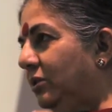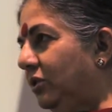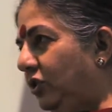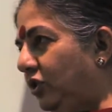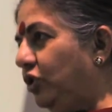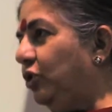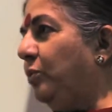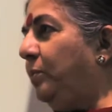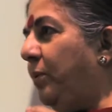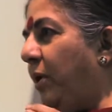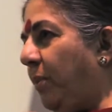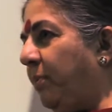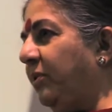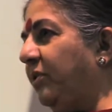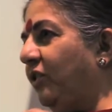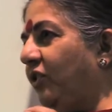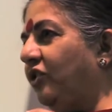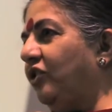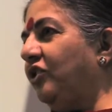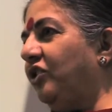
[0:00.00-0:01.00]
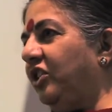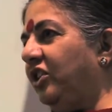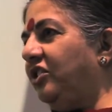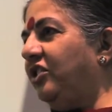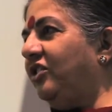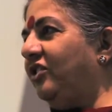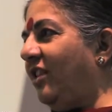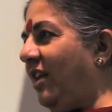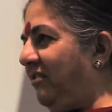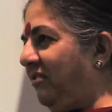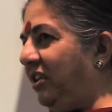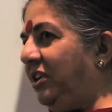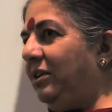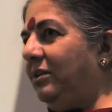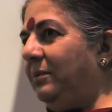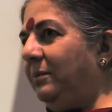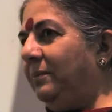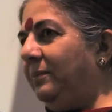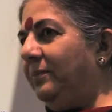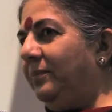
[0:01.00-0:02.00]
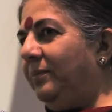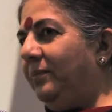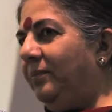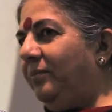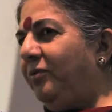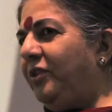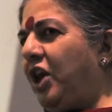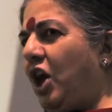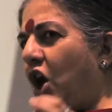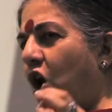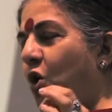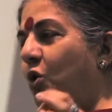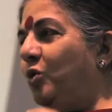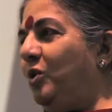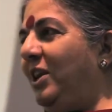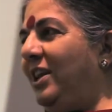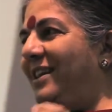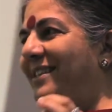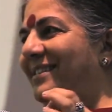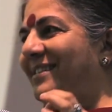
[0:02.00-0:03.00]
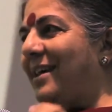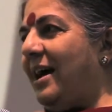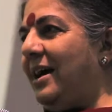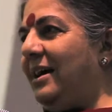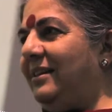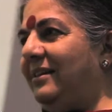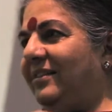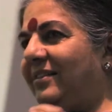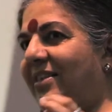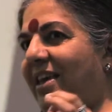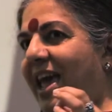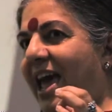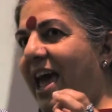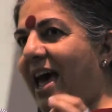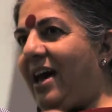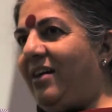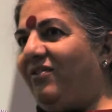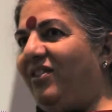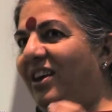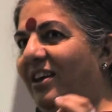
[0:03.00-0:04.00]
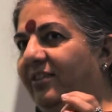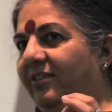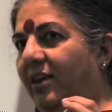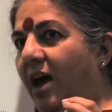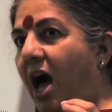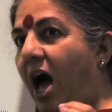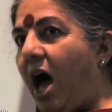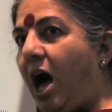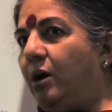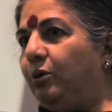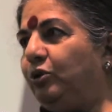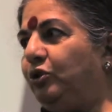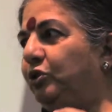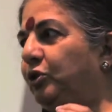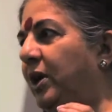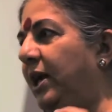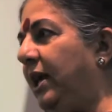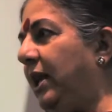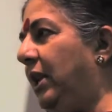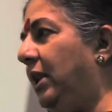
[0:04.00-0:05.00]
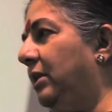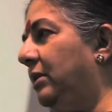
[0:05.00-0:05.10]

to Proposition 37, the only science they have is how to kill.